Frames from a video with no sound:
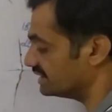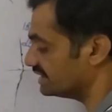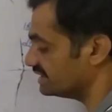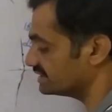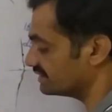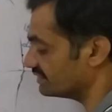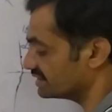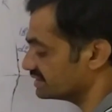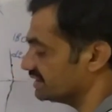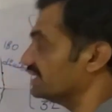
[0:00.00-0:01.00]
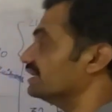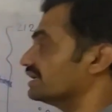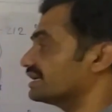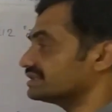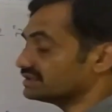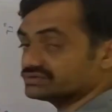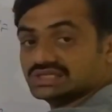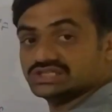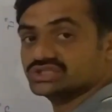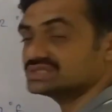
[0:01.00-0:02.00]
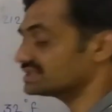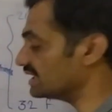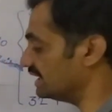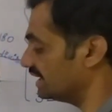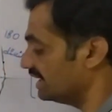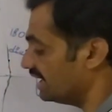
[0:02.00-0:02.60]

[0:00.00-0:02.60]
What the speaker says: T suffix C in the case of Celsius scale,